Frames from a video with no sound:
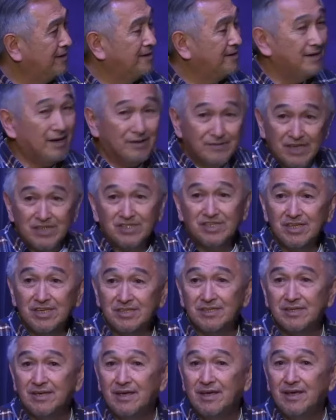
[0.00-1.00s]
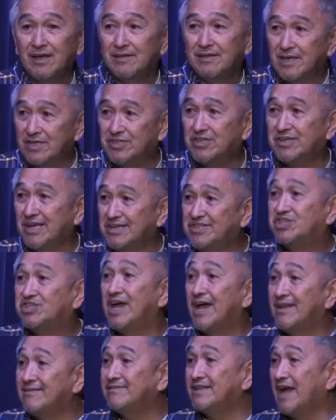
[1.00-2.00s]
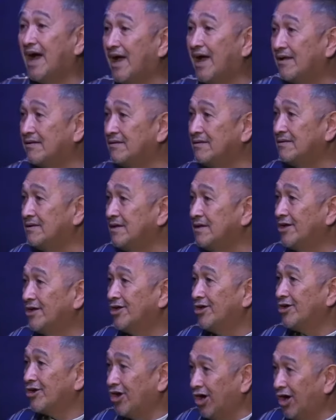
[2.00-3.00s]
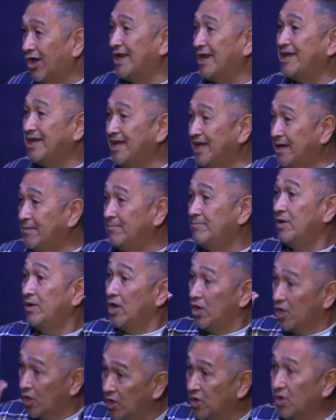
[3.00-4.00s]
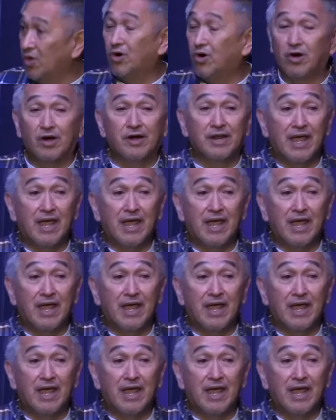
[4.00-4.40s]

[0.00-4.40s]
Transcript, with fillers: Now, this is, this is a Gentile calling him Lord.